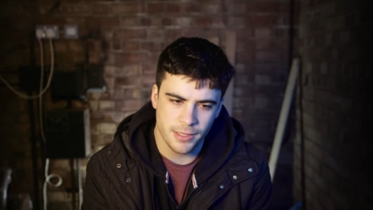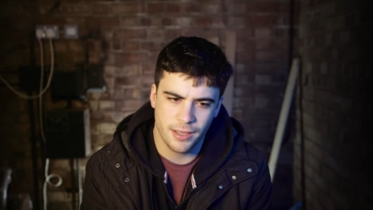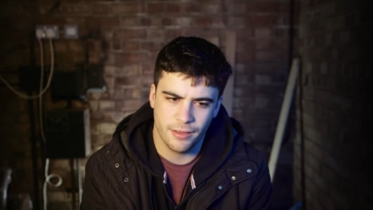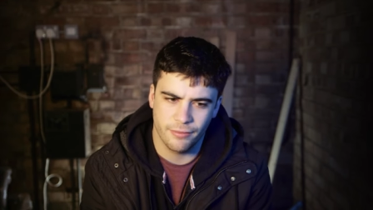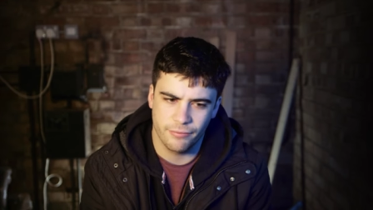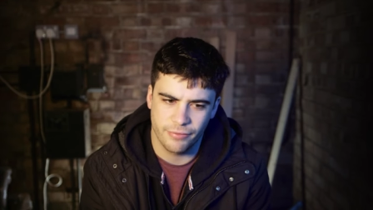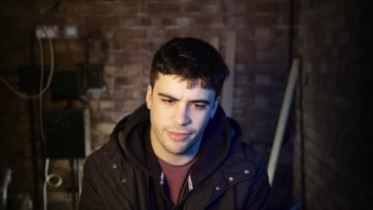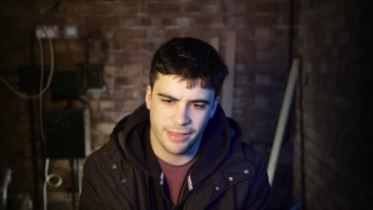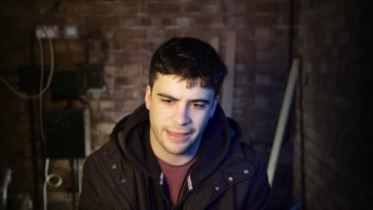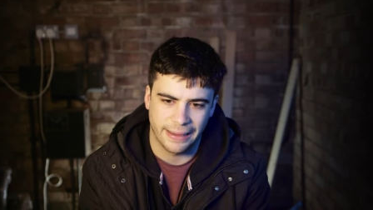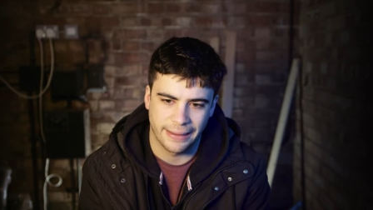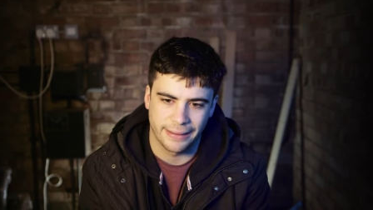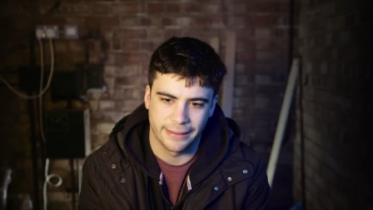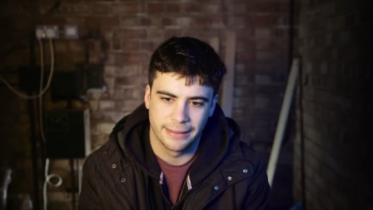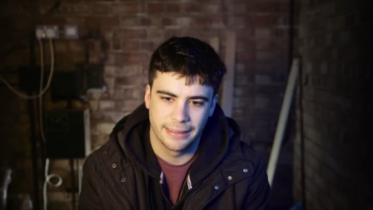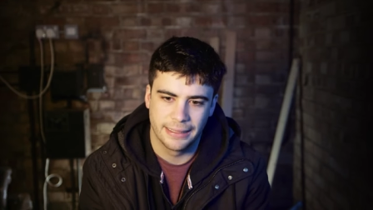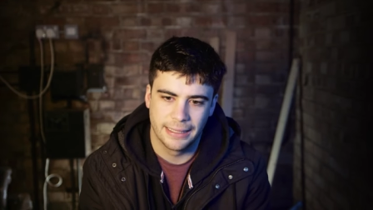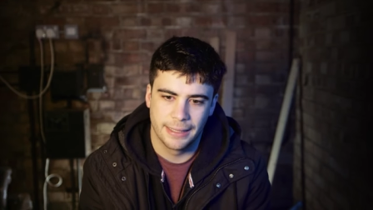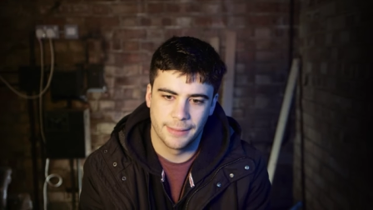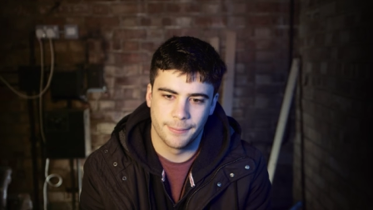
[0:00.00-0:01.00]
of that.
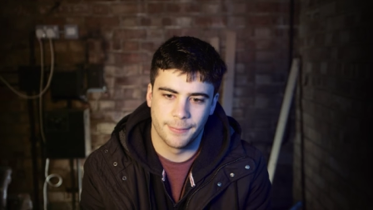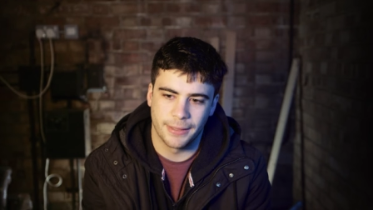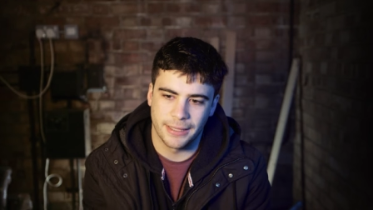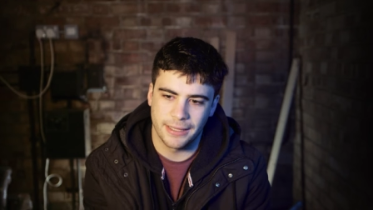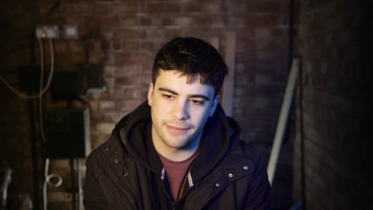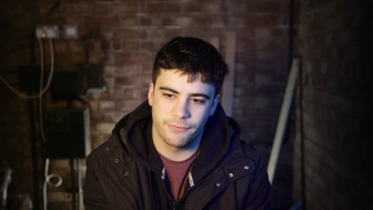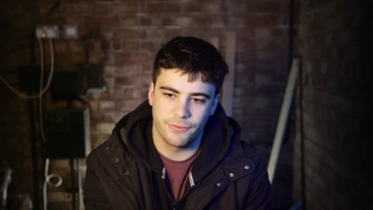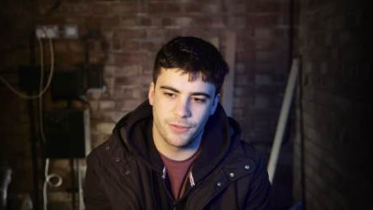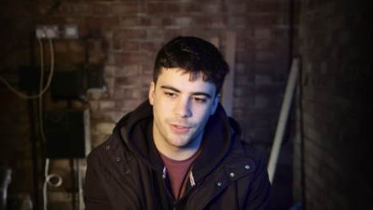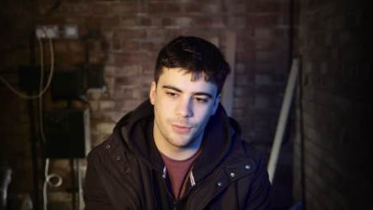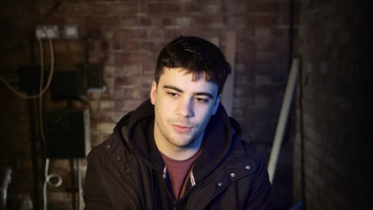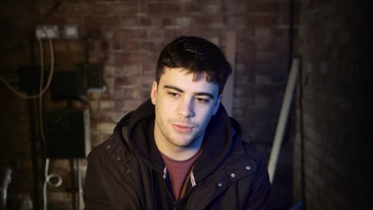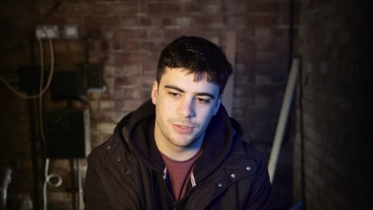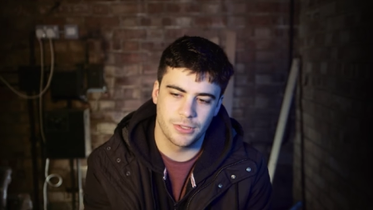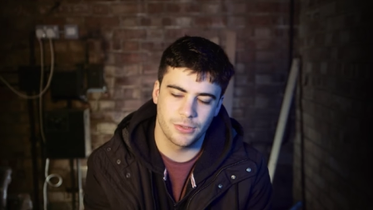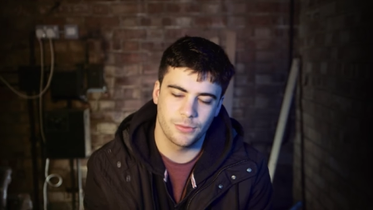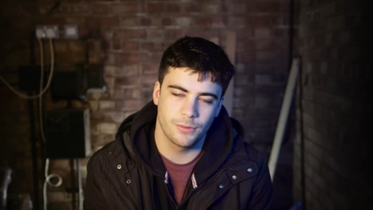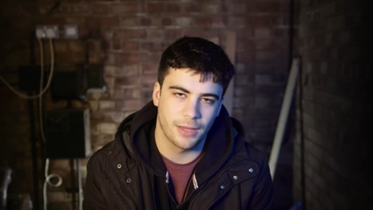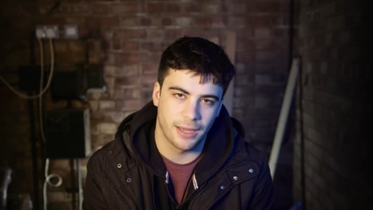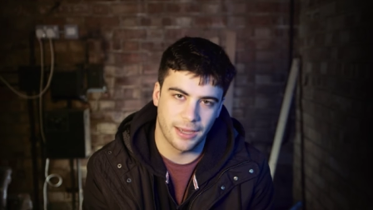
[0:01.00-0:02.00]
But if you
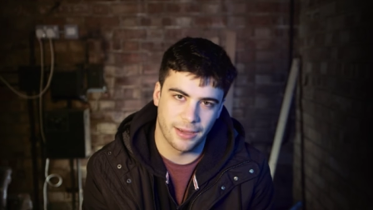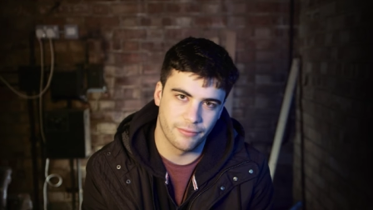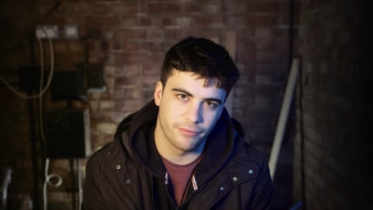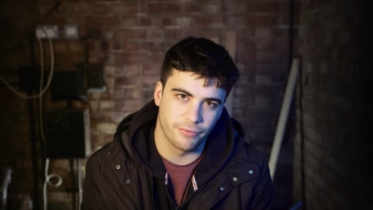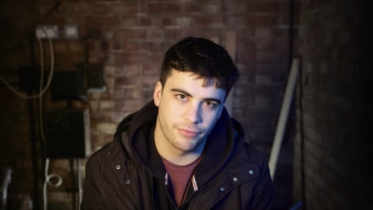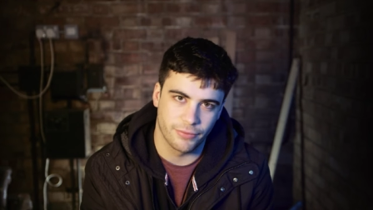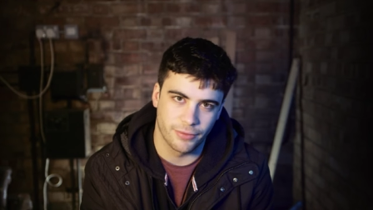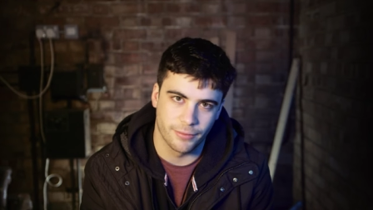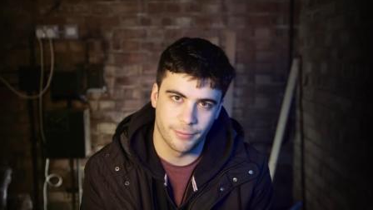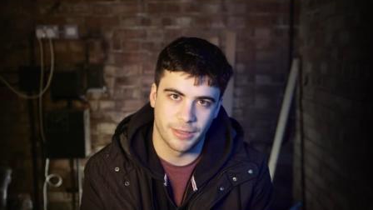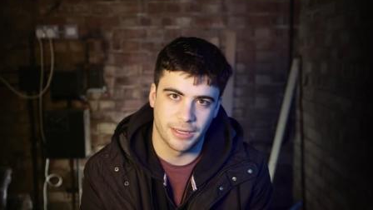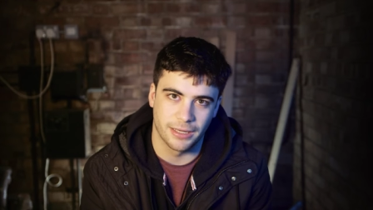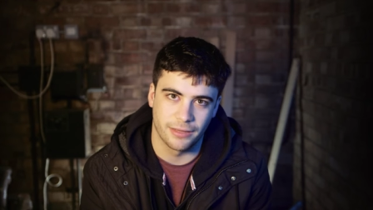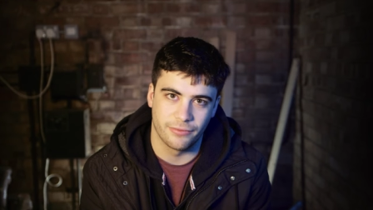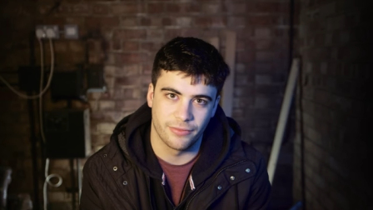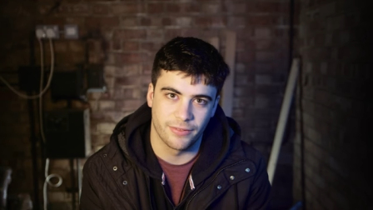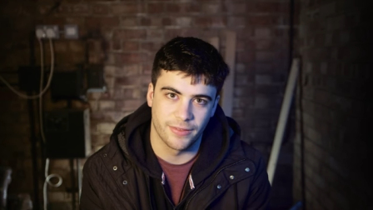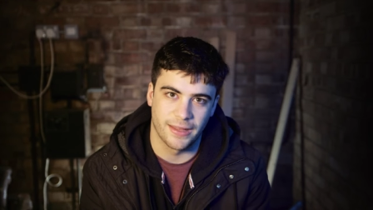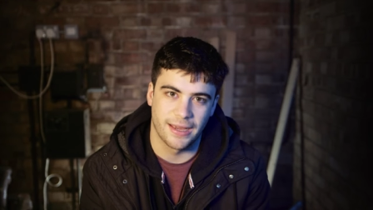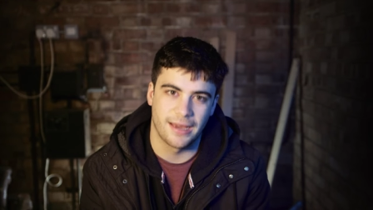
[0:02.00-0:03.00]
do have the money
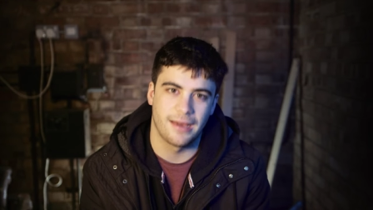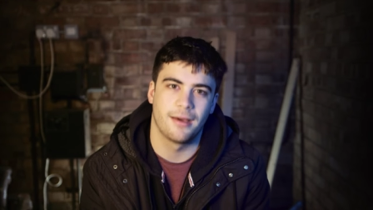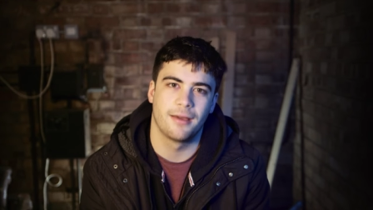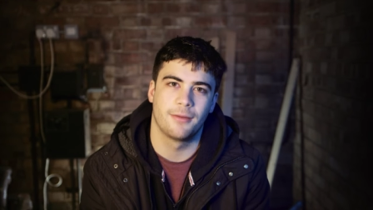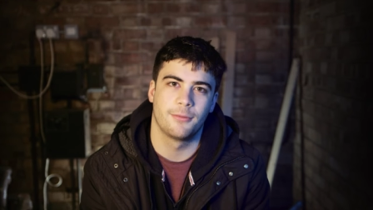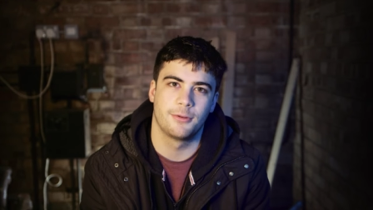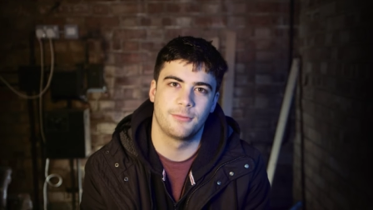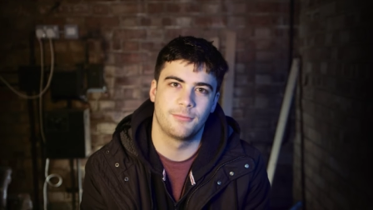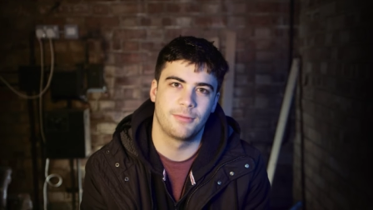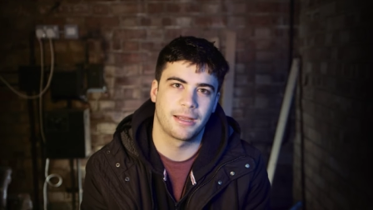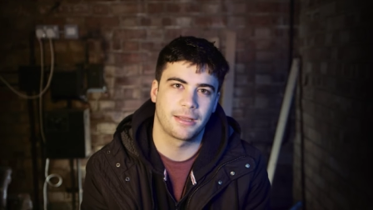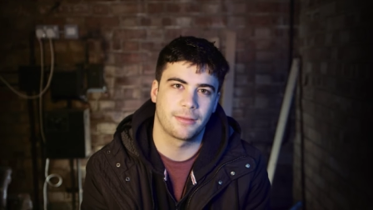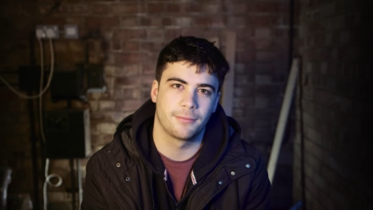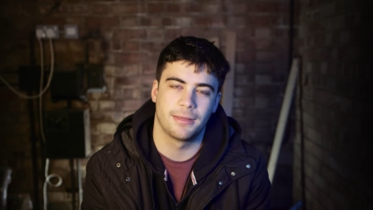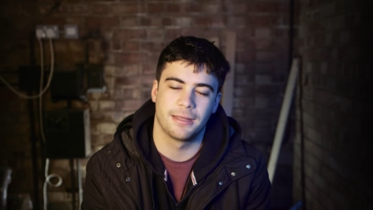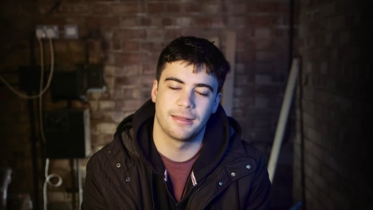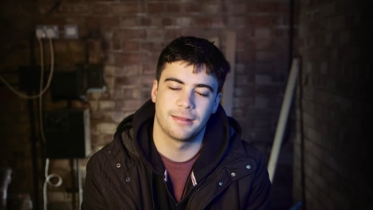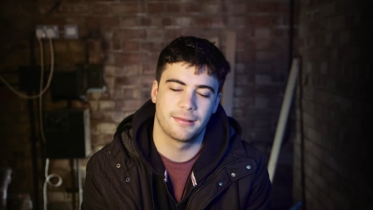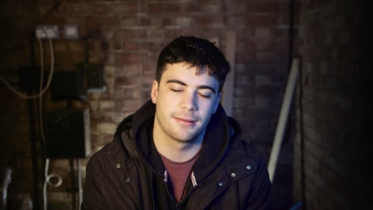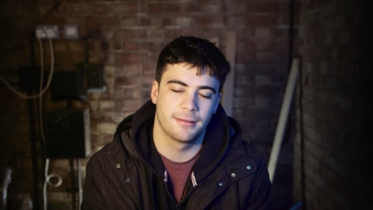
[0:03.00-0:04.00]
for that, I would
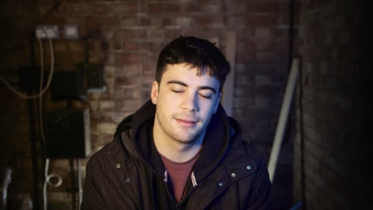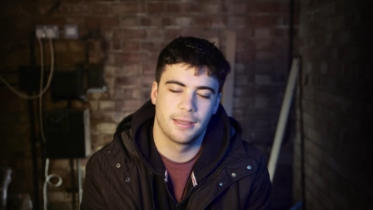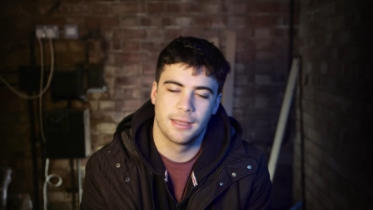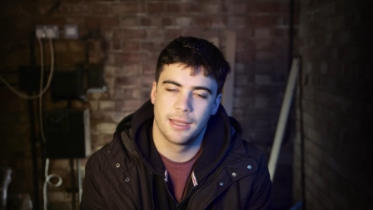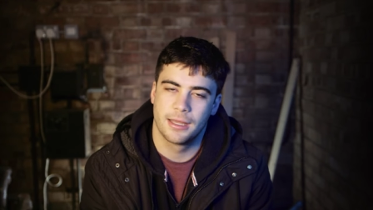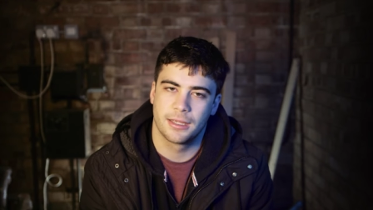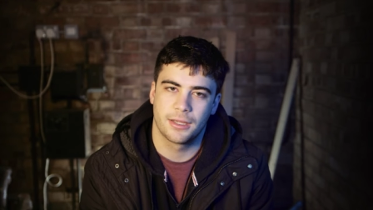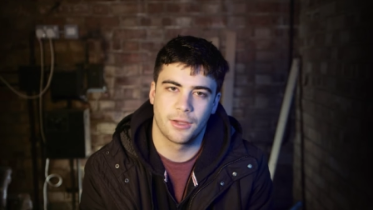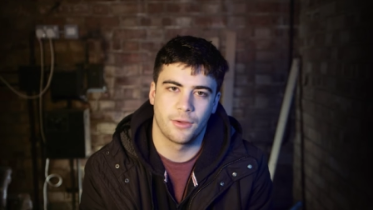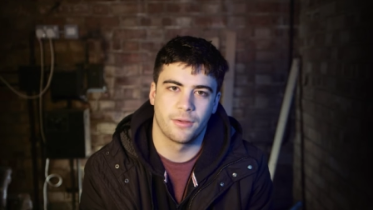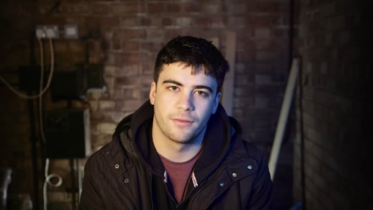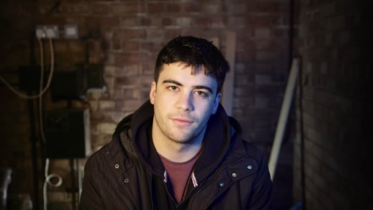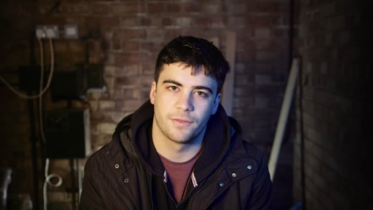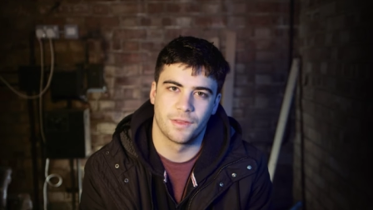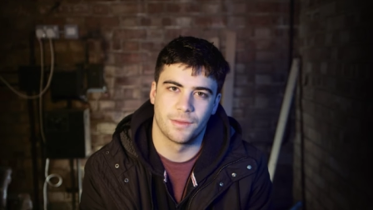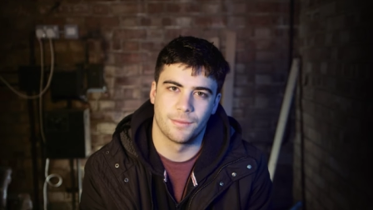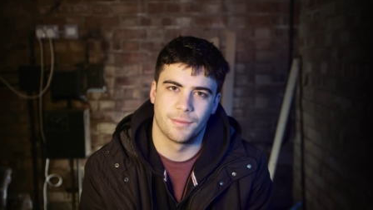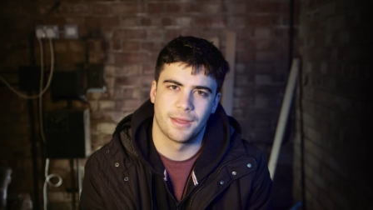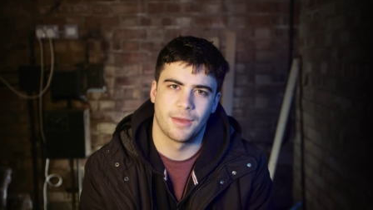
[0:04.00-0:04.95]
recommend going for them.